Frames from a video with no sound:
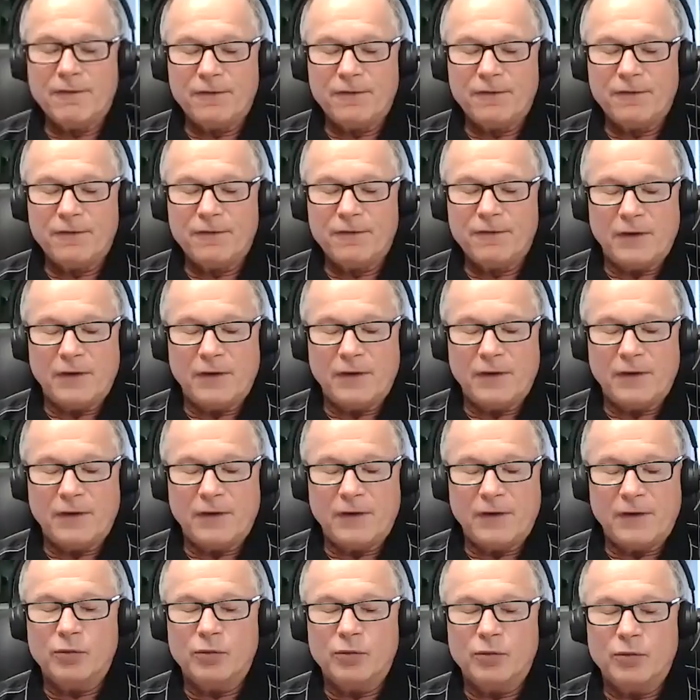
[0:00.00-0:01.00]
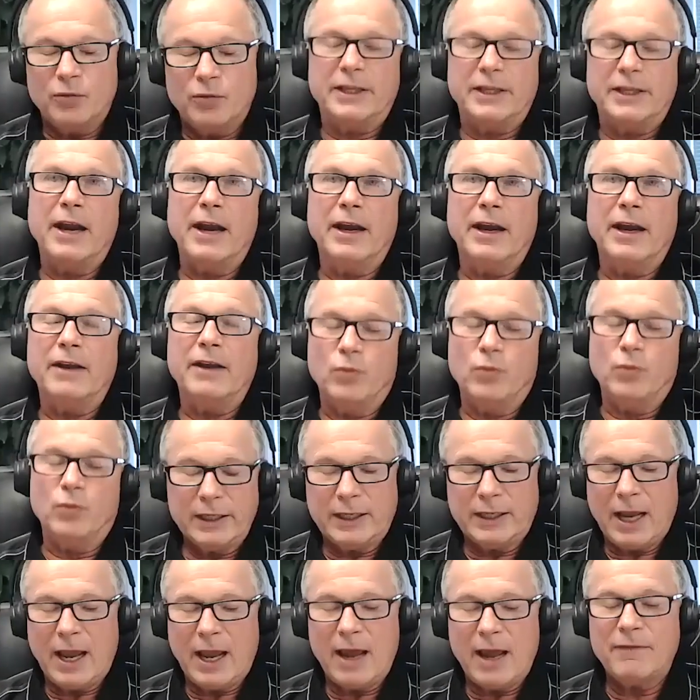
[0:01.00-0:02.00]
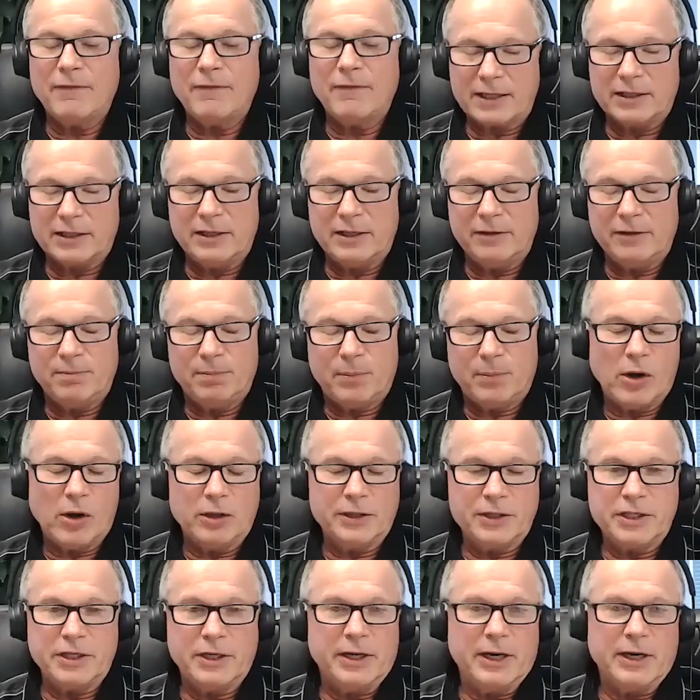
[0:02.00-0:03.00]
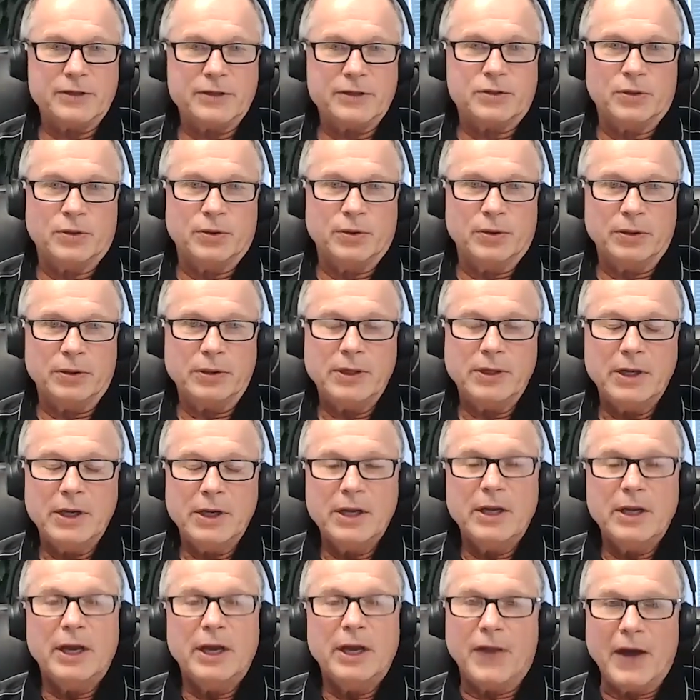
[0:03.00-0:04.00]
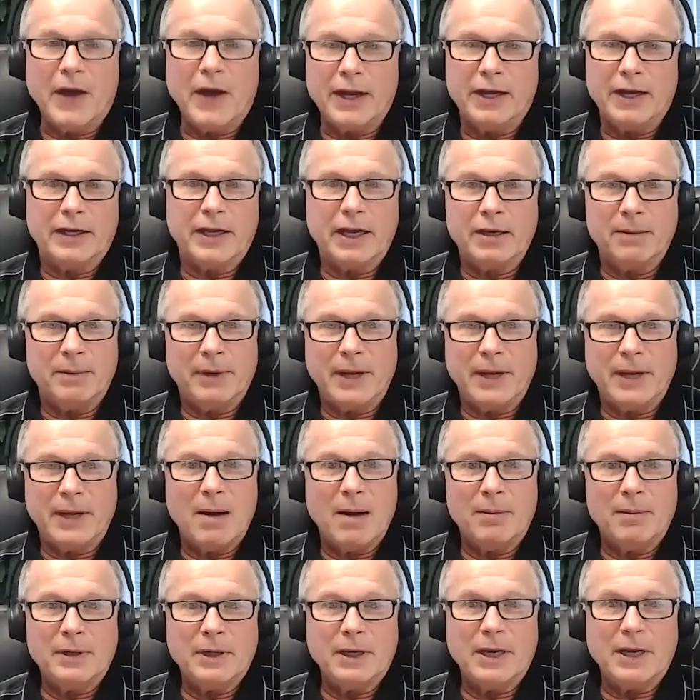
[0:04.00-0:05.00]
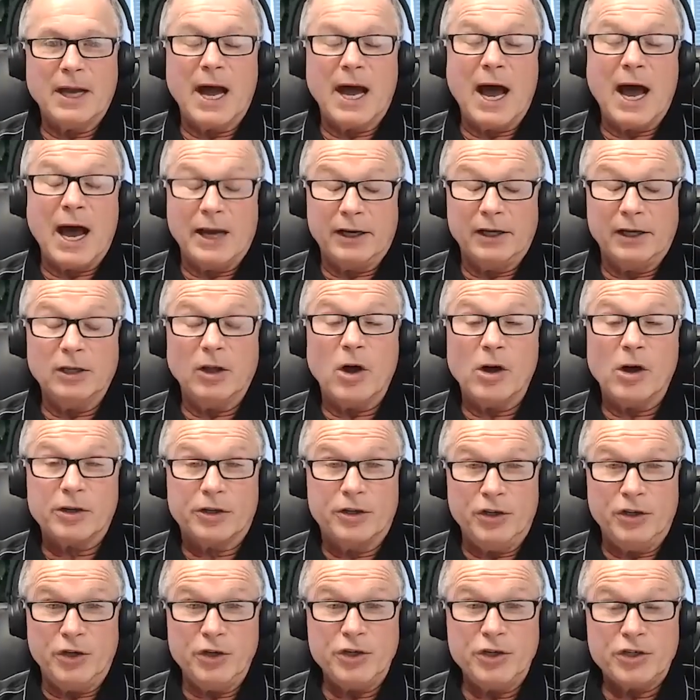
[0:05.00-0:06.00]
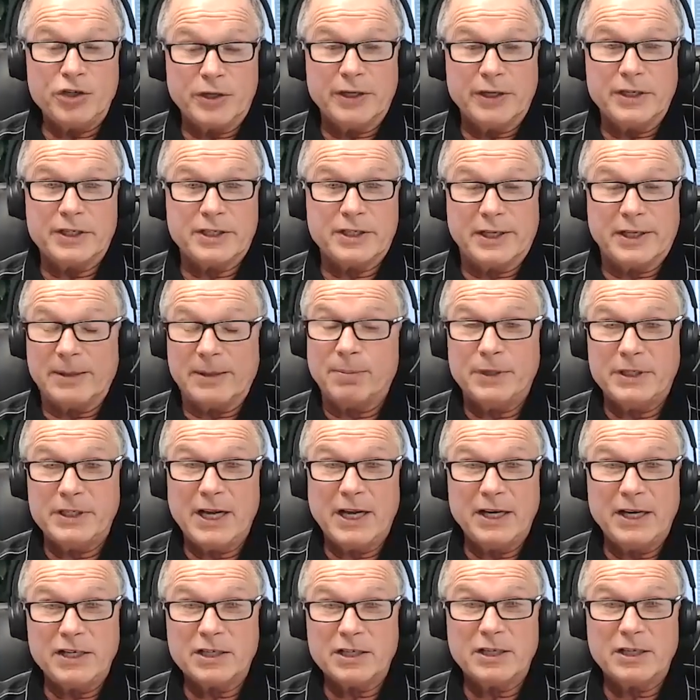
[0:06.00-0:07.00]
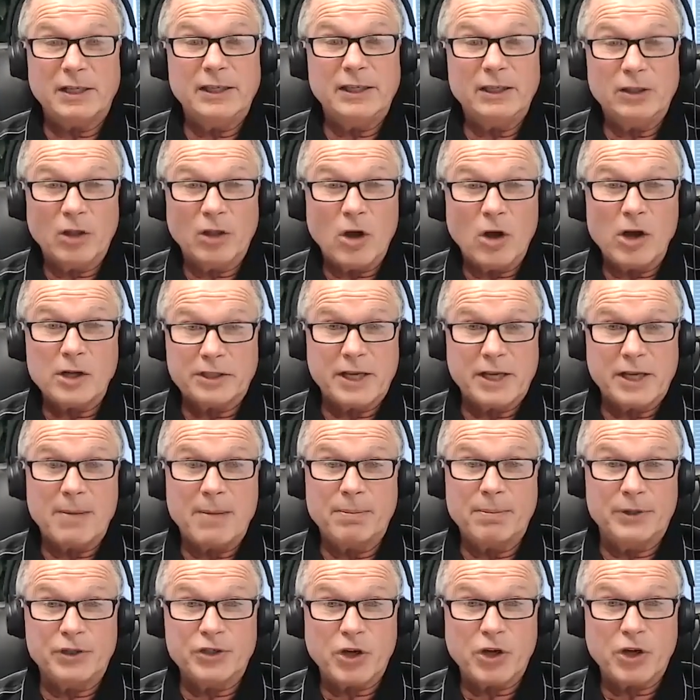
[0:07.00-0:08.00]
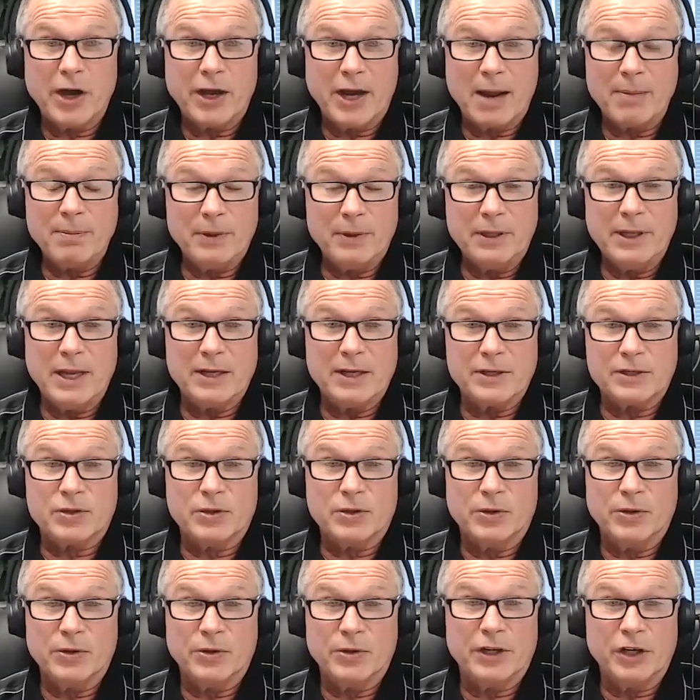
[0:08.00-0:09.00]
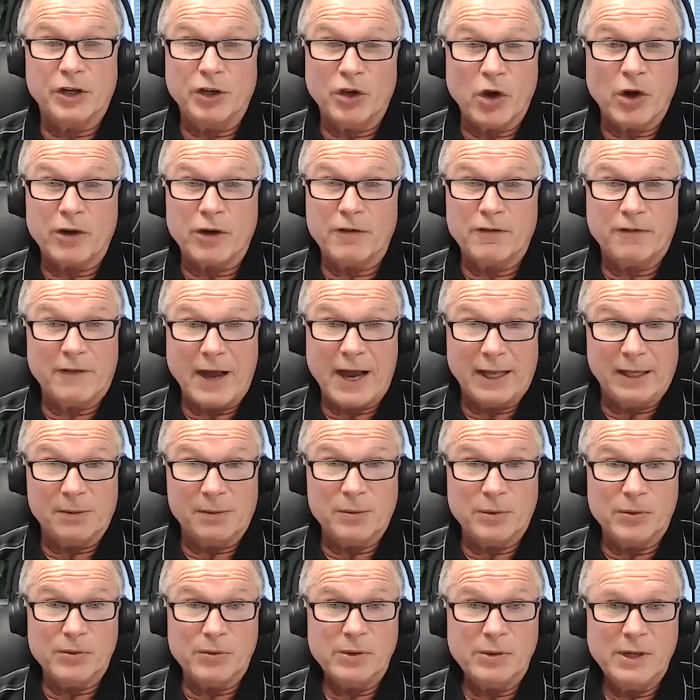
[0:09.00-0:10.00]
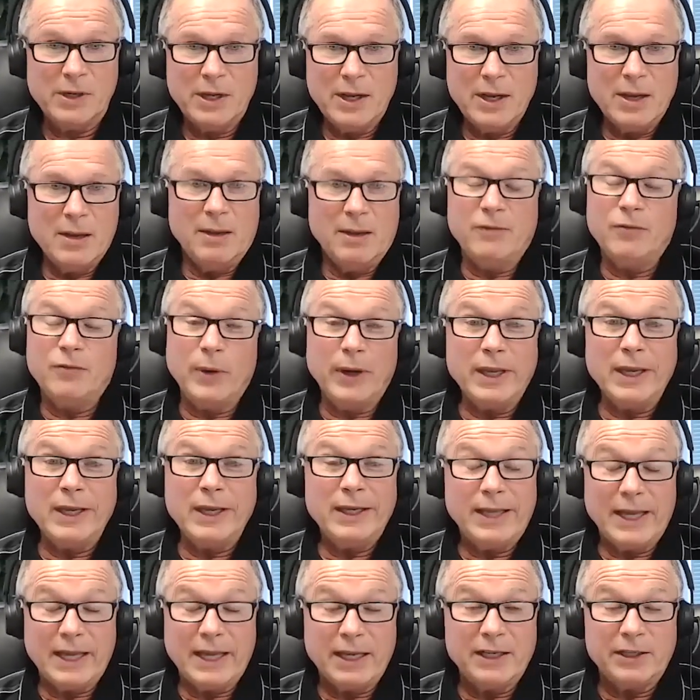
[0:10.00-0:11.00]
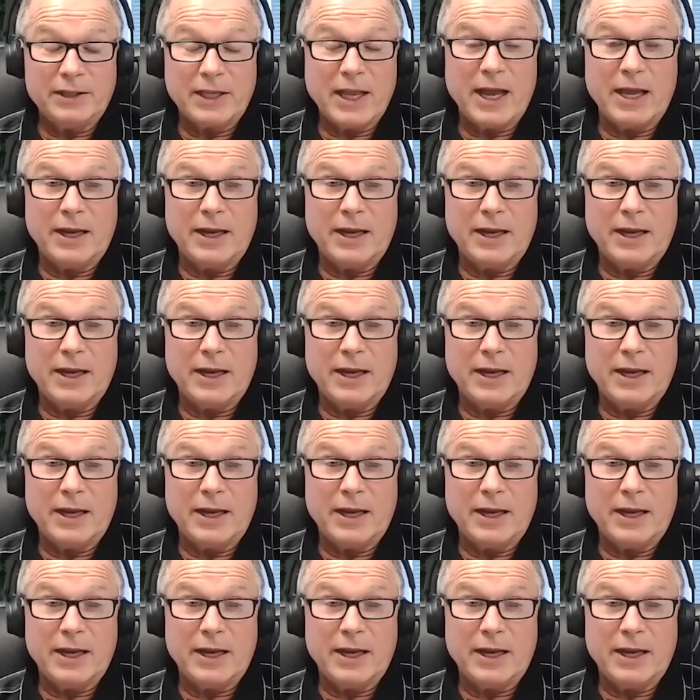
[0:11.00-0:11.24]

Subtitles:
realizing that if we can have active biology in our soil, and they are going to be able to unlock nutrients that are potentially locked up and tied up in that soil that are not available, if we can get at